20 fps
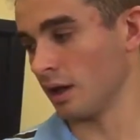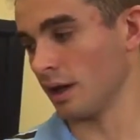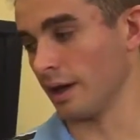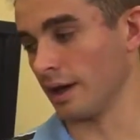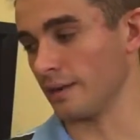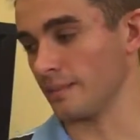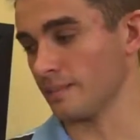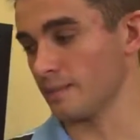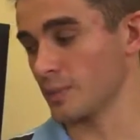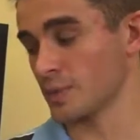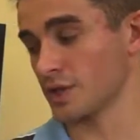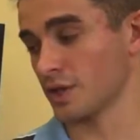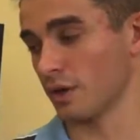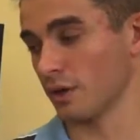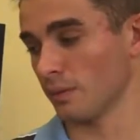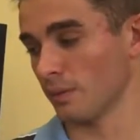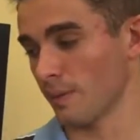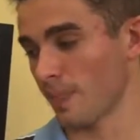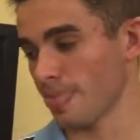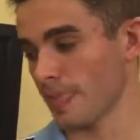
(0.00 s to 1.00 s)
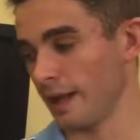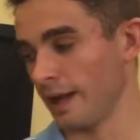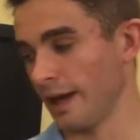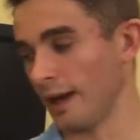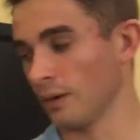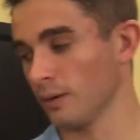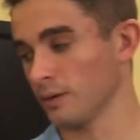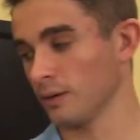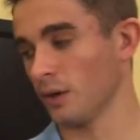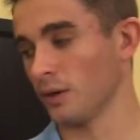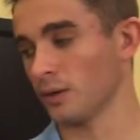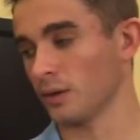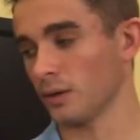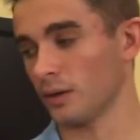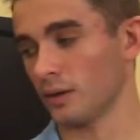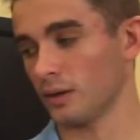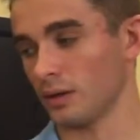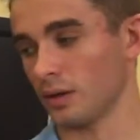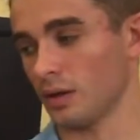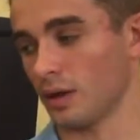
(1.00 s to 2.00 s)
All right, so how a
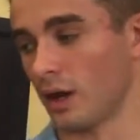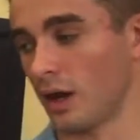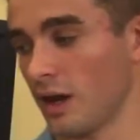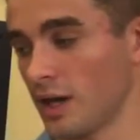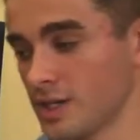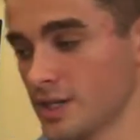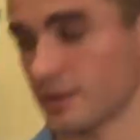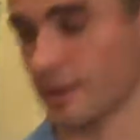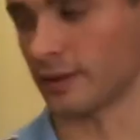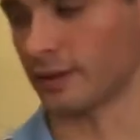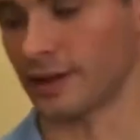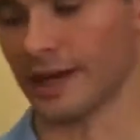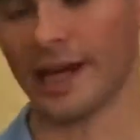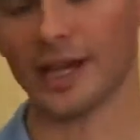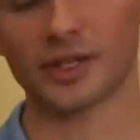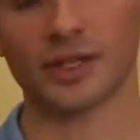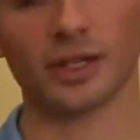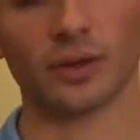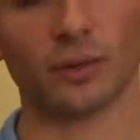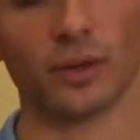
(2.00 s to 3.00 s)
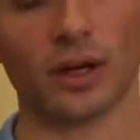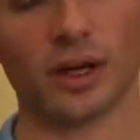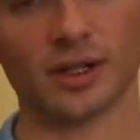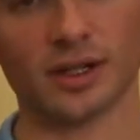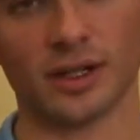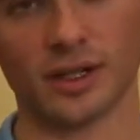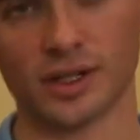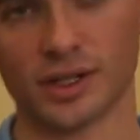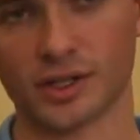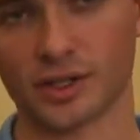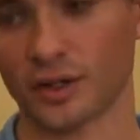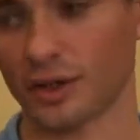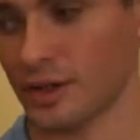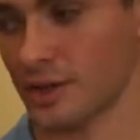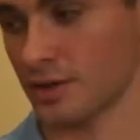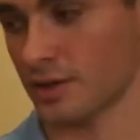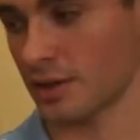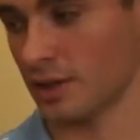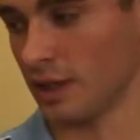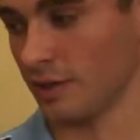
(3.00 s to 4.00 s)
local oscillator actually works on a
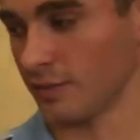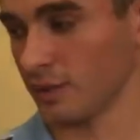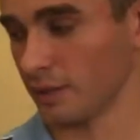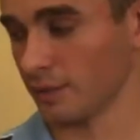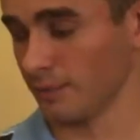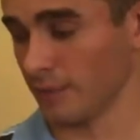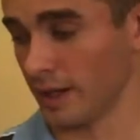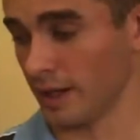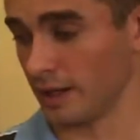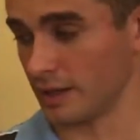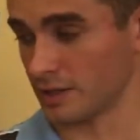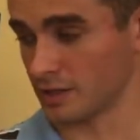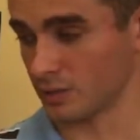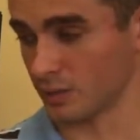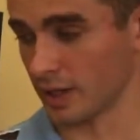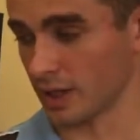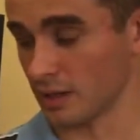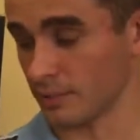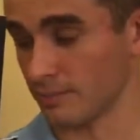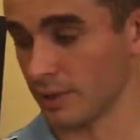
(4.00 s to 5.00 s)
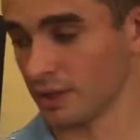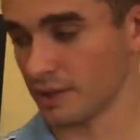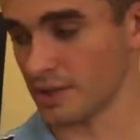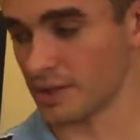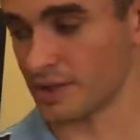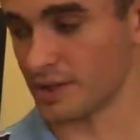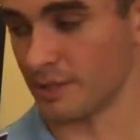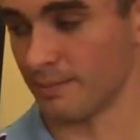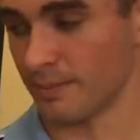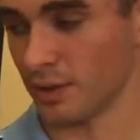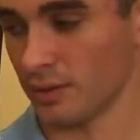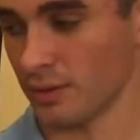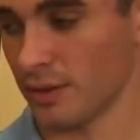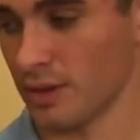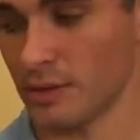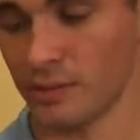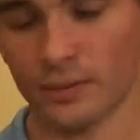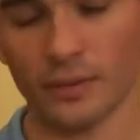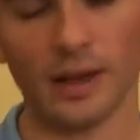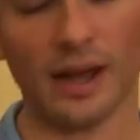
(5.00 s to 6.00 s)
circuitry level is we can build a simple
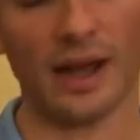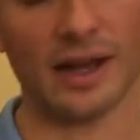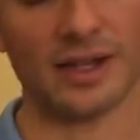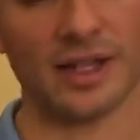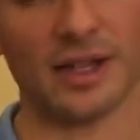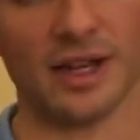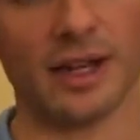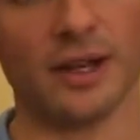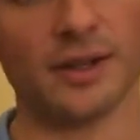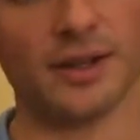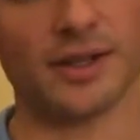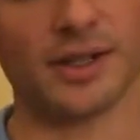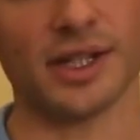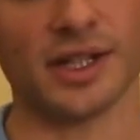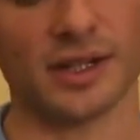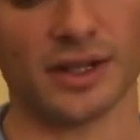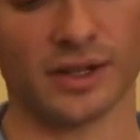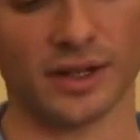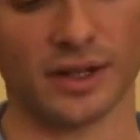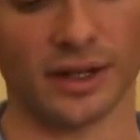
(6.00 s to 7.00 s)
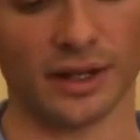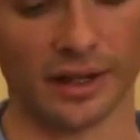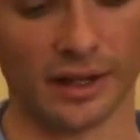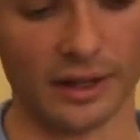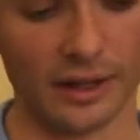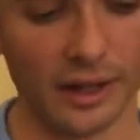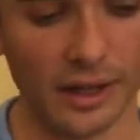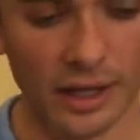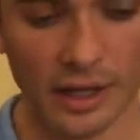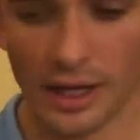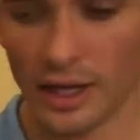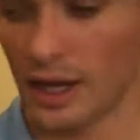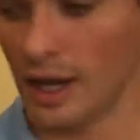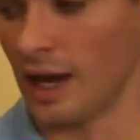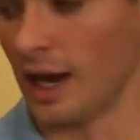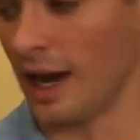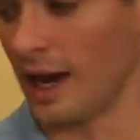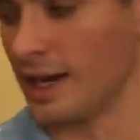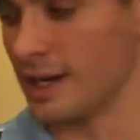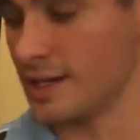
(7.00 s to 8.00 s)
one as an LC circuit.
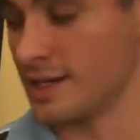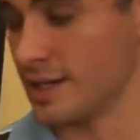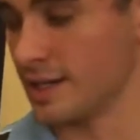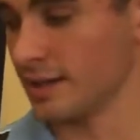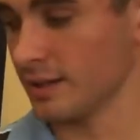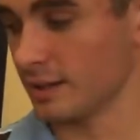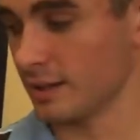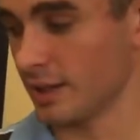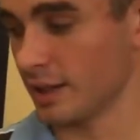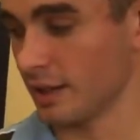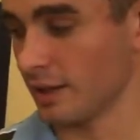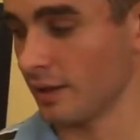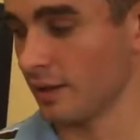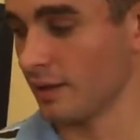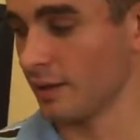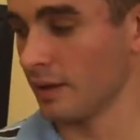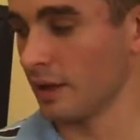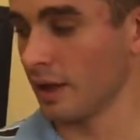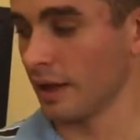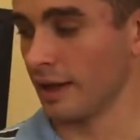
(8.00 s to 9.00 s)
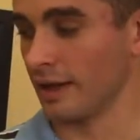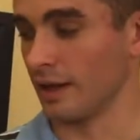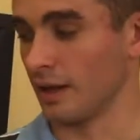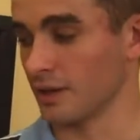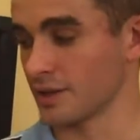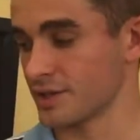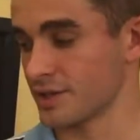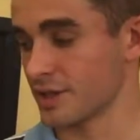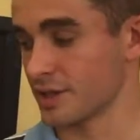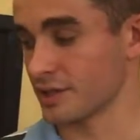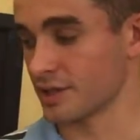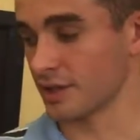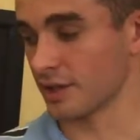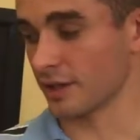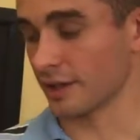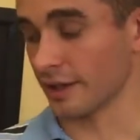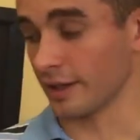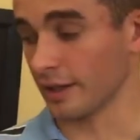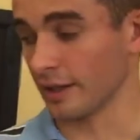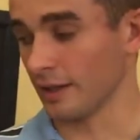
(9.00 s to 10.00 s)
Ideally, an LC
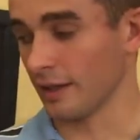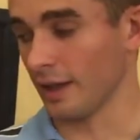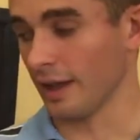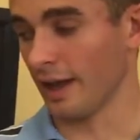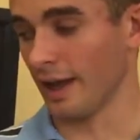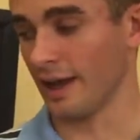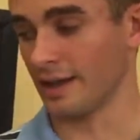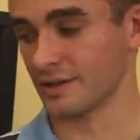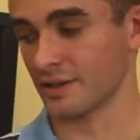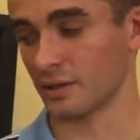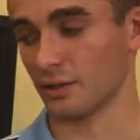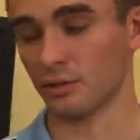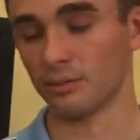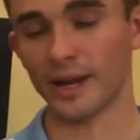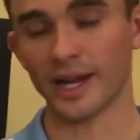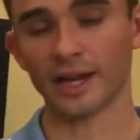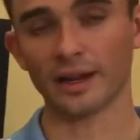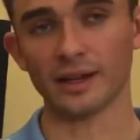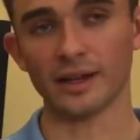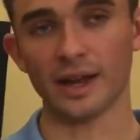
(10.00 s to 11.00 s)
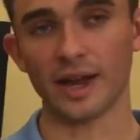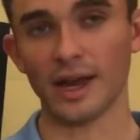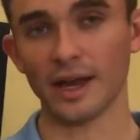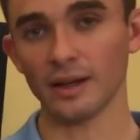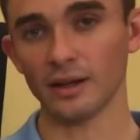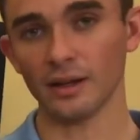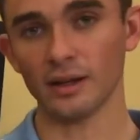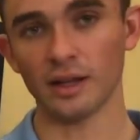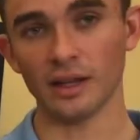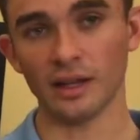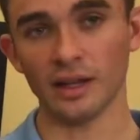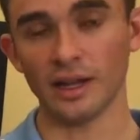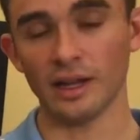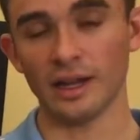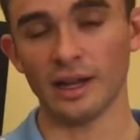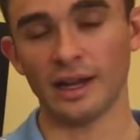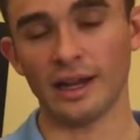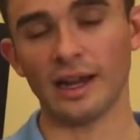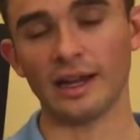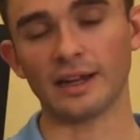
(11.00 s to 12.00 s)
circuit has an omega naught,
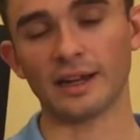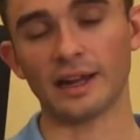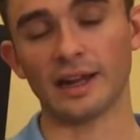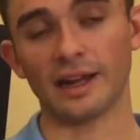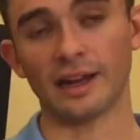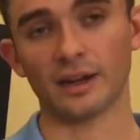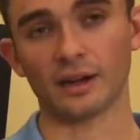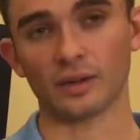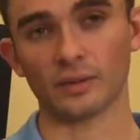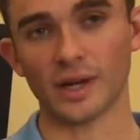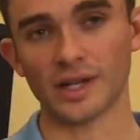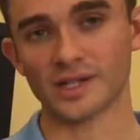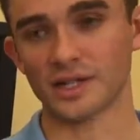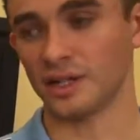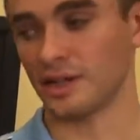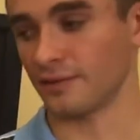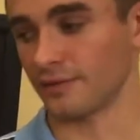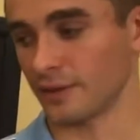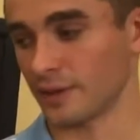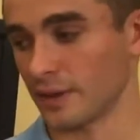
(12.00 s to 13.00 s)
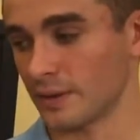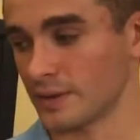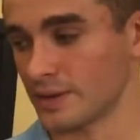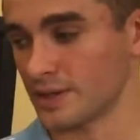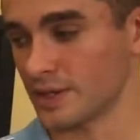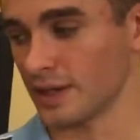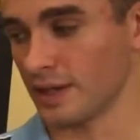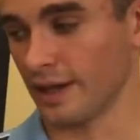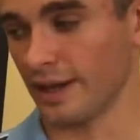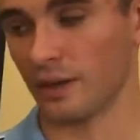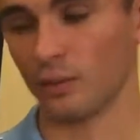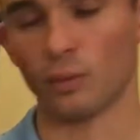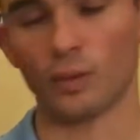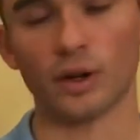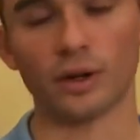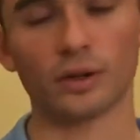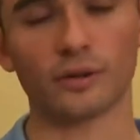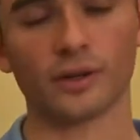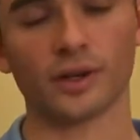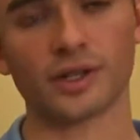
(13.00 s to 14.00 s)
aka our resonant frequency, at
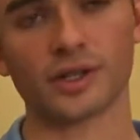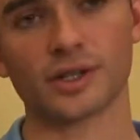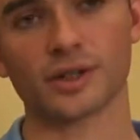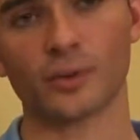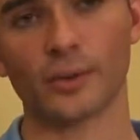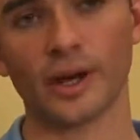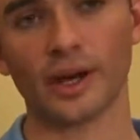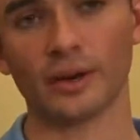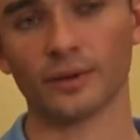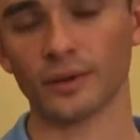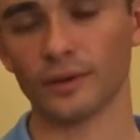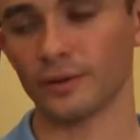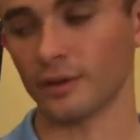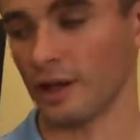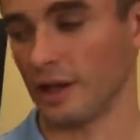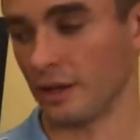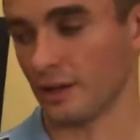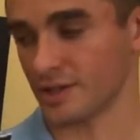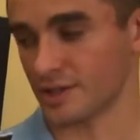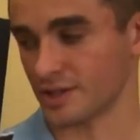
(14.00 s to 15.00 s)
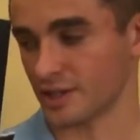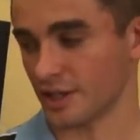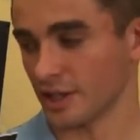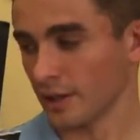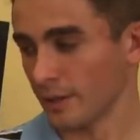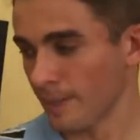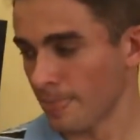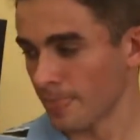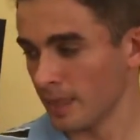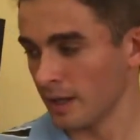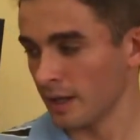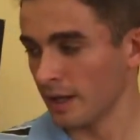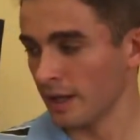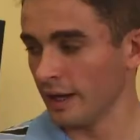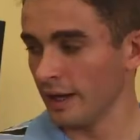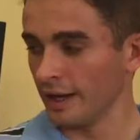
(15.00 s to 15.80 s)
1 over square root LC, and